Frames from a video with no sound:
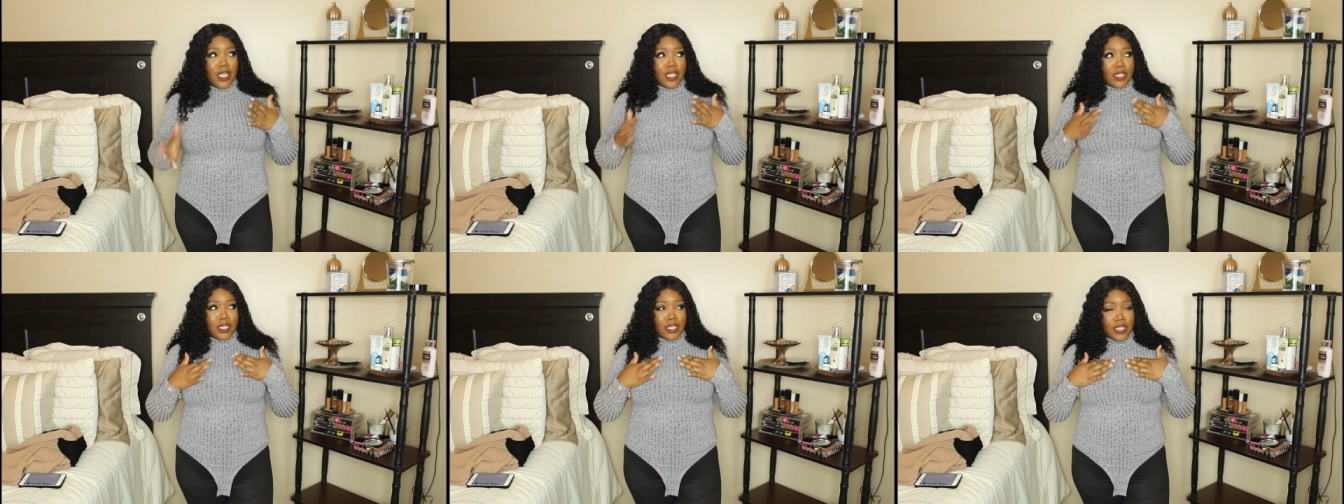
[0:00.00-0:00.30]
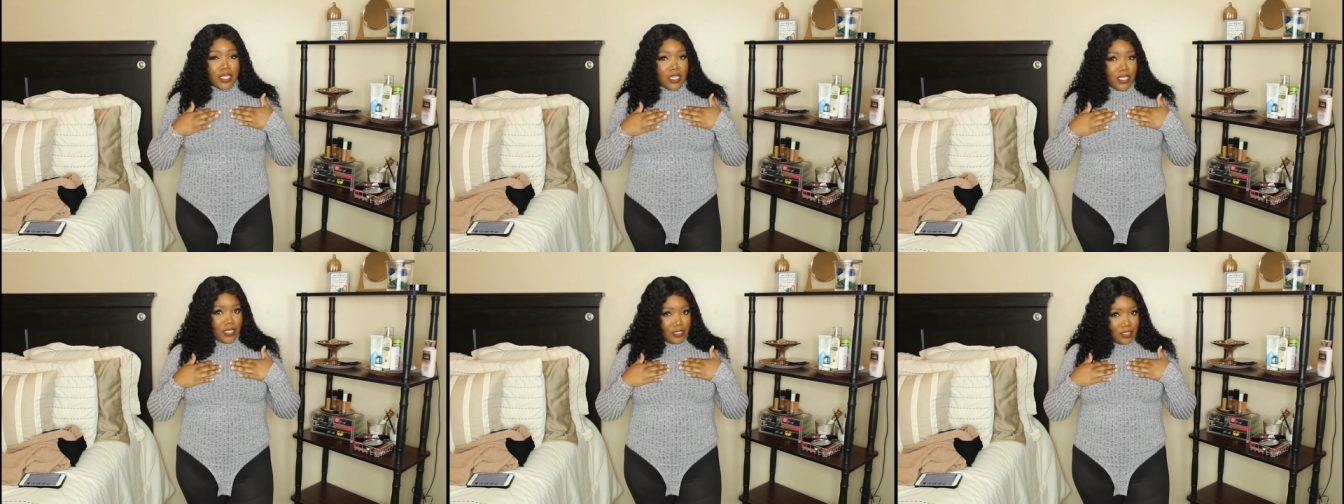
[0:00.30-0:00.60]

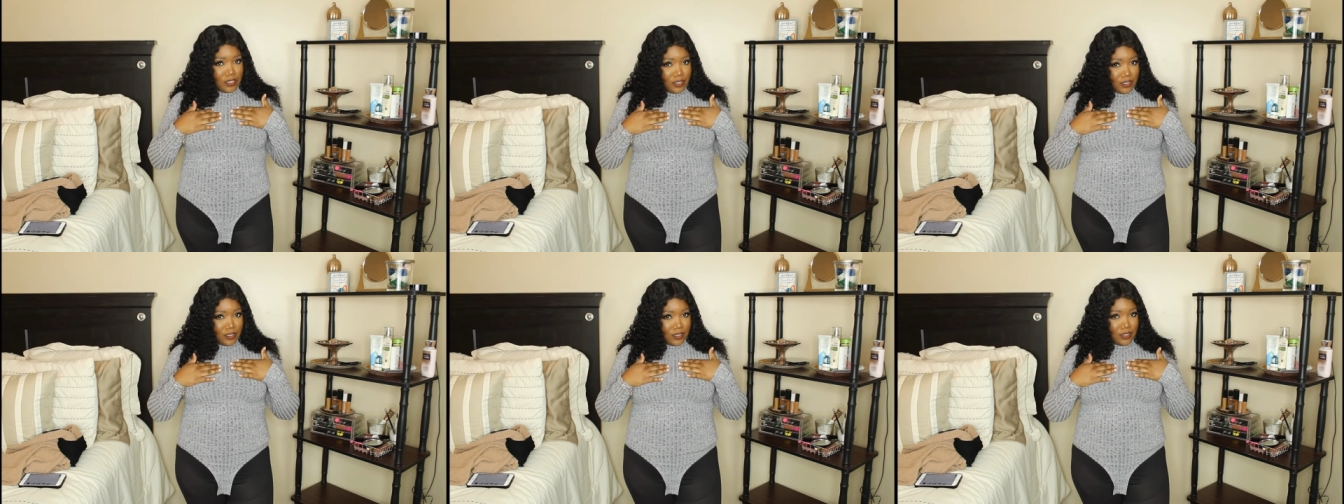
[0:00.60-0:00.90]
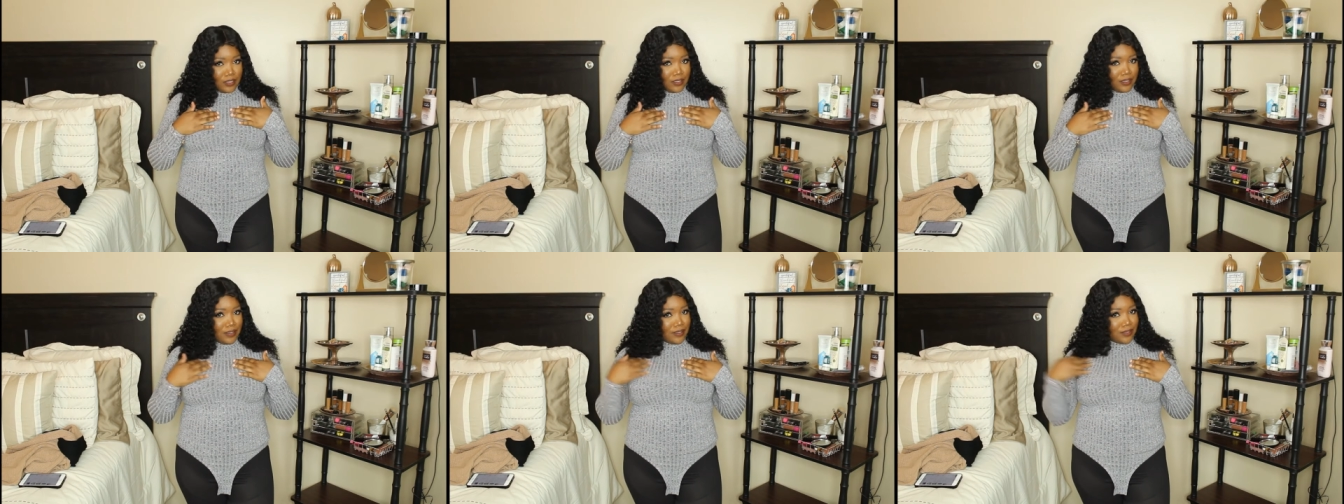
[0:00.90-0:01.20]
Lately,
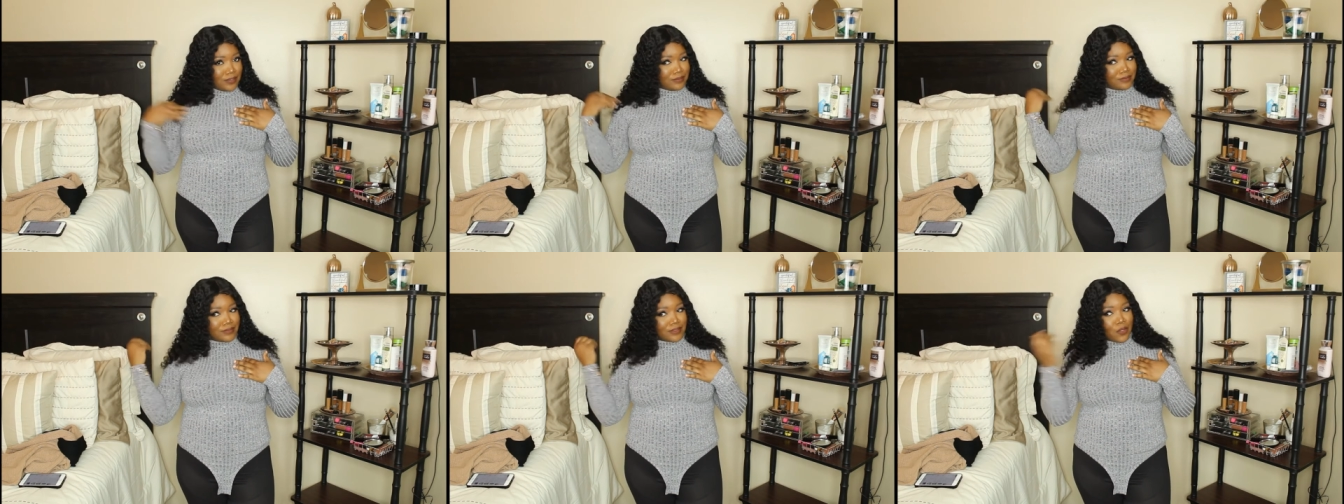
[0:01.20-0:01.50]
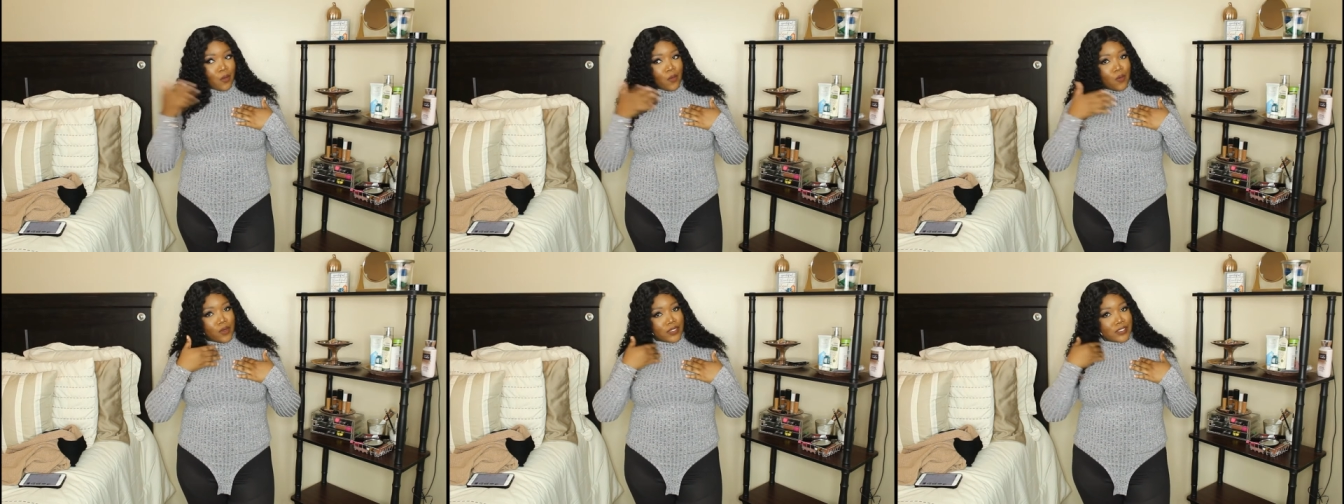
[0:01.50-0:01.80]

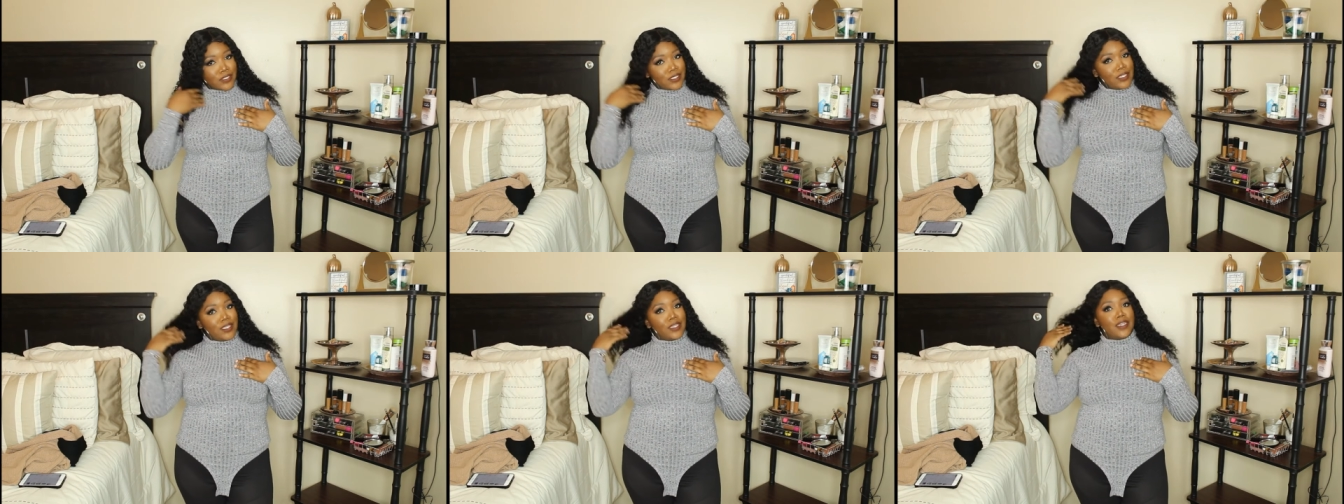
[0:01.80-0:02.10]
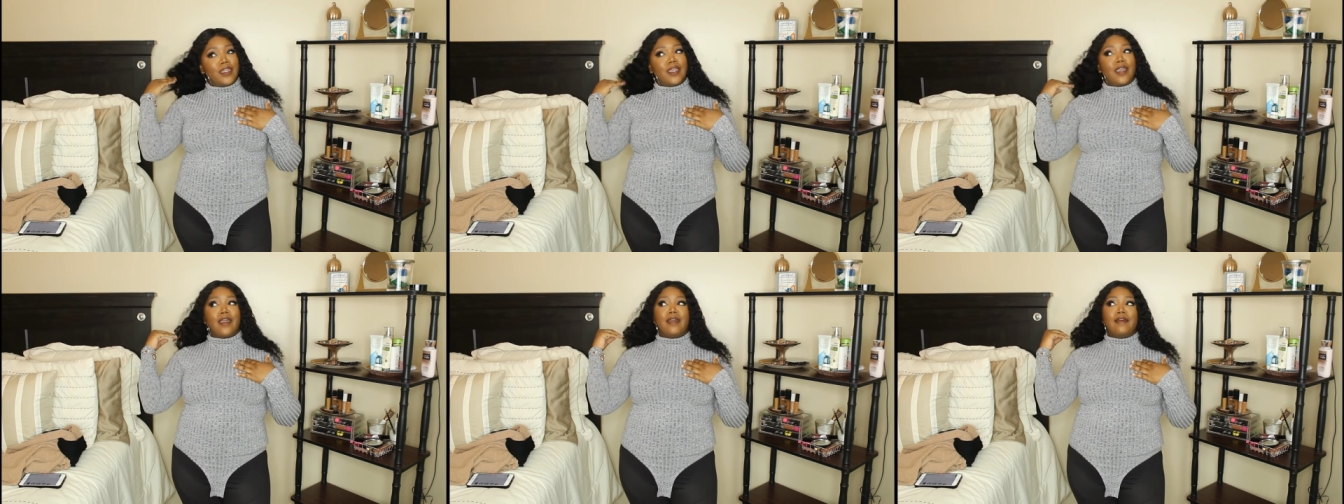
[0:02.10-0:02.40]
quarantine
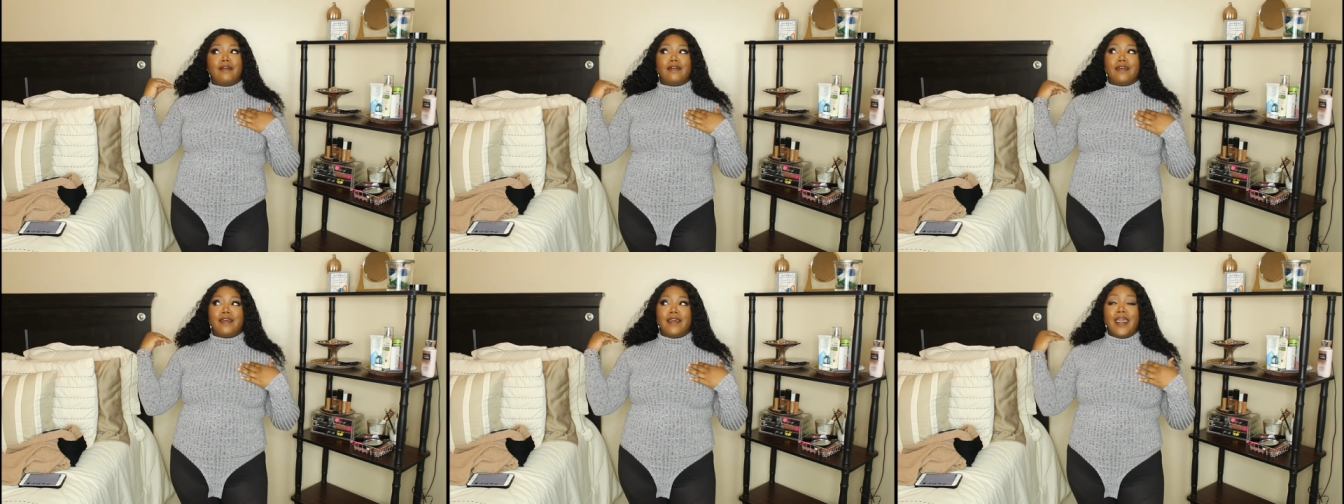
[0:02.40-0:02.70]
and all,